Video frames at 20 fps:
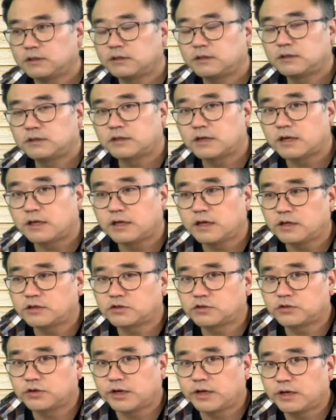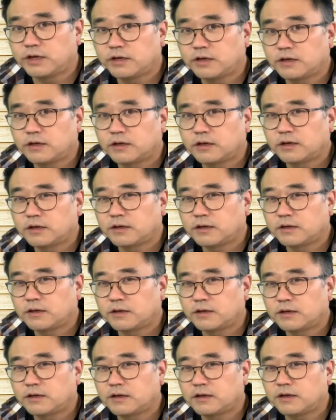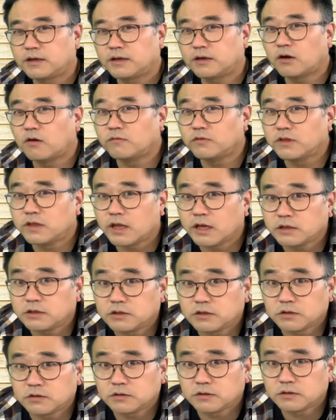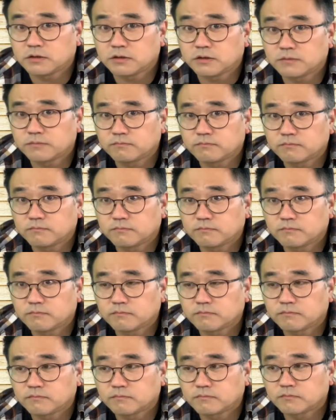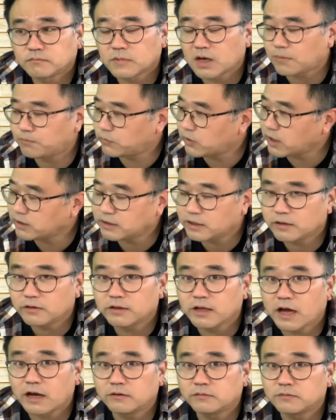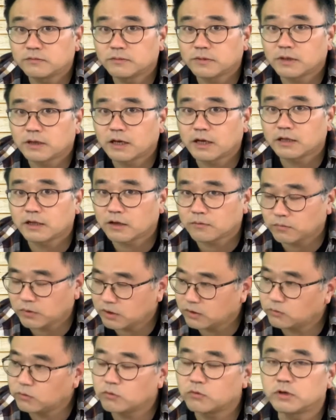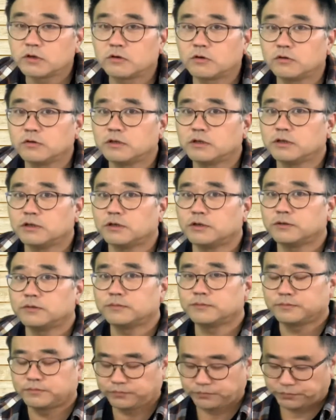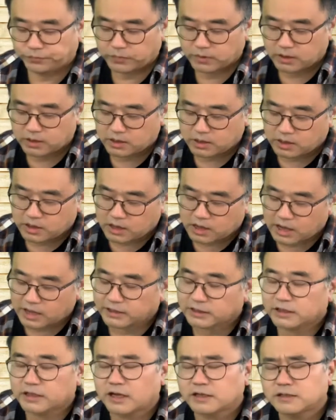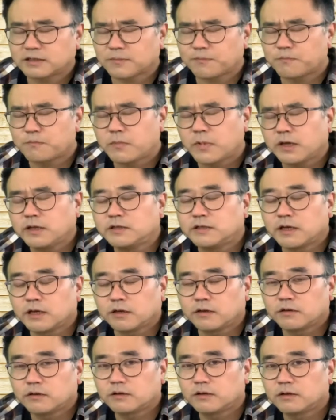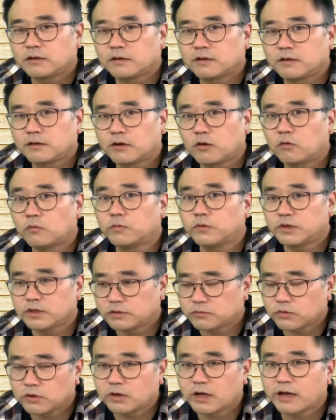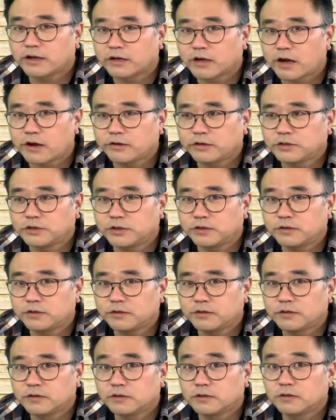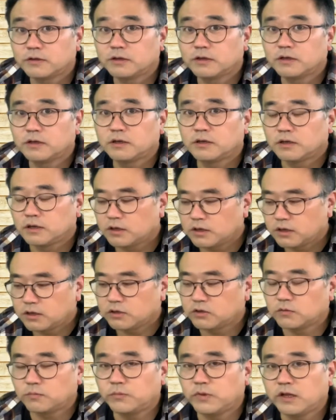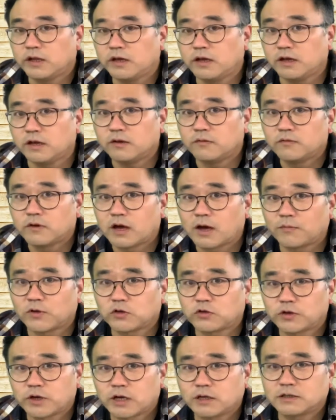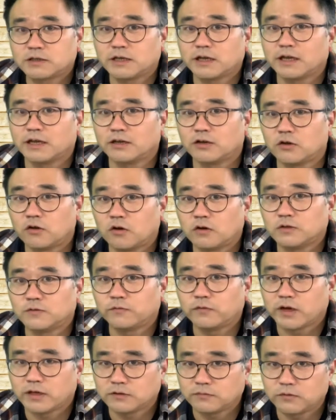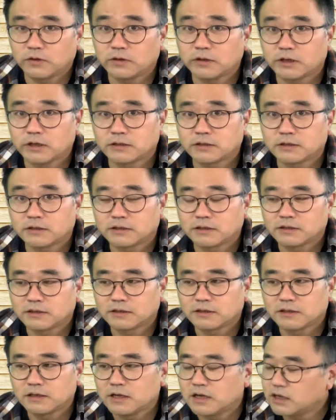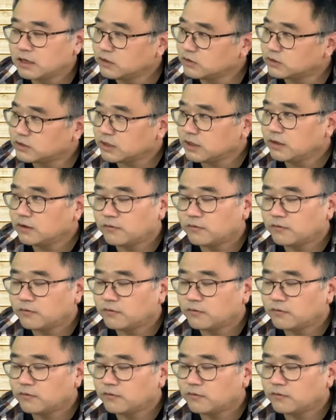the history of nations up until now, and I believe it will continue. And that's amazing. I hope this will encourage you to believe, have trust in God's faithfulness. You see,